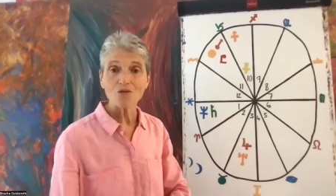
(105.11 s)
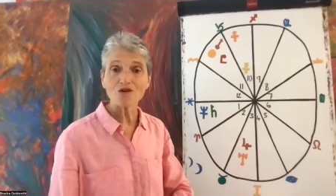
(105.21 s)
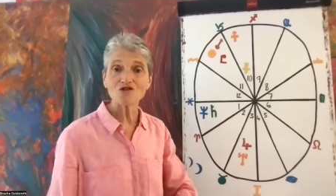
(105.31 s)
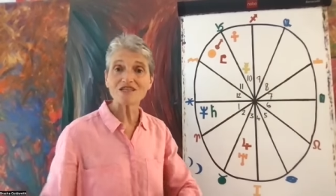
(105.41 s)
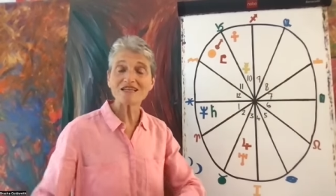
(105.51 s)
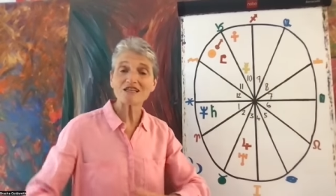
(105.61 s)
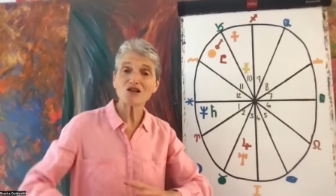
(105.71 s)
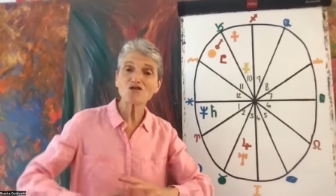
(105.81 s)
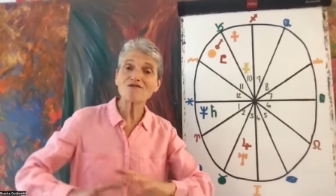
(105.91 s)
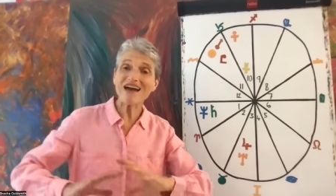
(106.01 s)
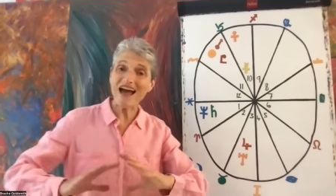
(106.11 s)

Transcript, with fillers: We're going to get a lot of